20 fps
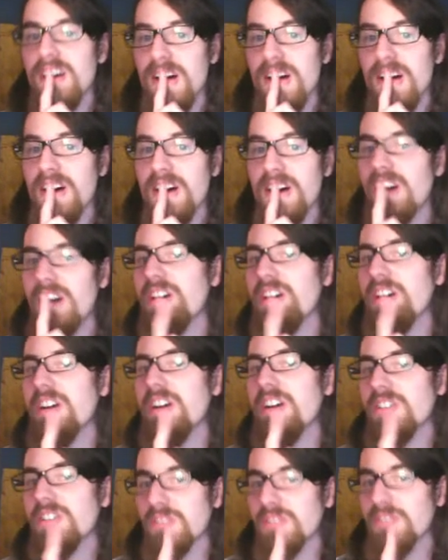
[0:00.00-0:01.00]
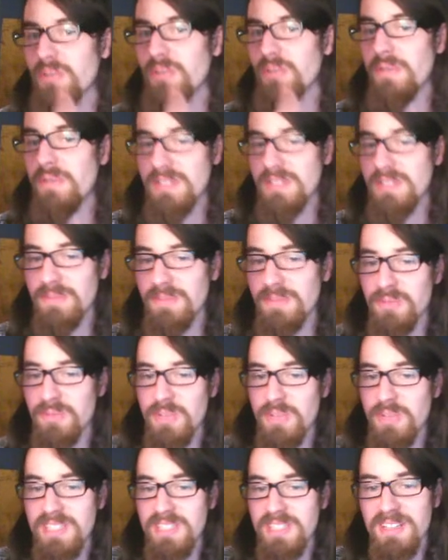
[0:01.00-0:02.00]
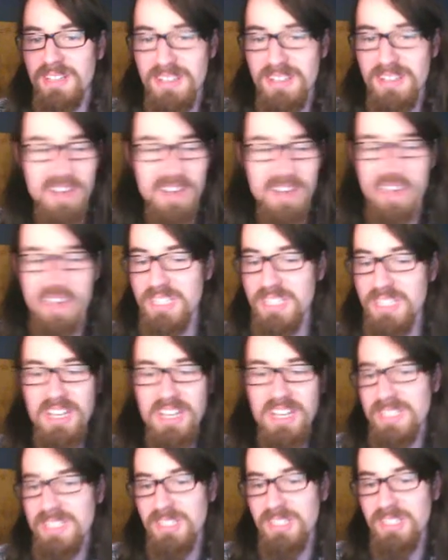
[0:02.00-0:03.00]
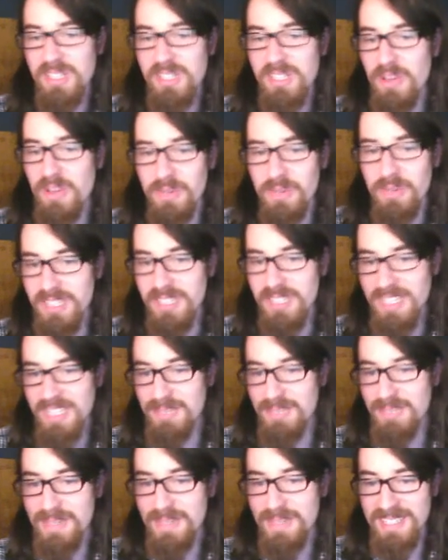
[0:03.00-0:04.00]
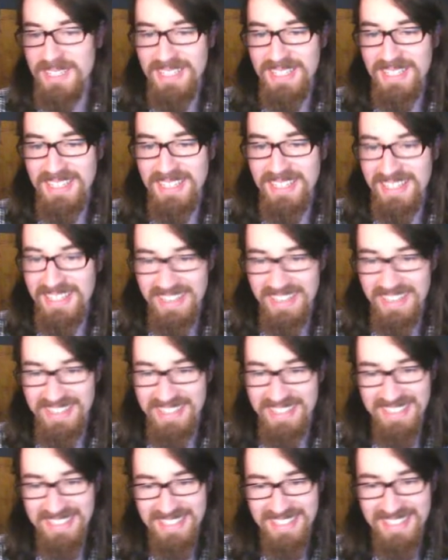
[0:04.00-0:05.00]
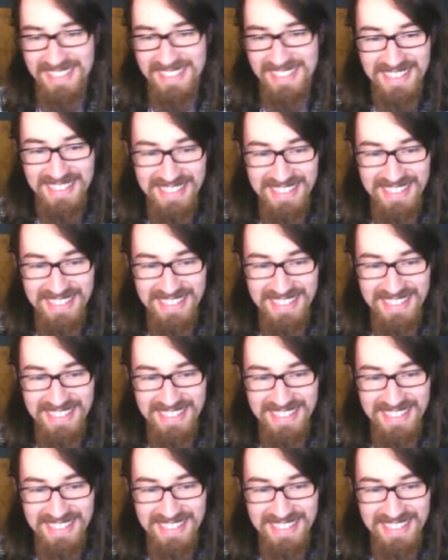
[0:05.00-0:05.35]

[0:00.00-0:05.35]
I got the reference from Twitter. I still don't know what it is, but yeah.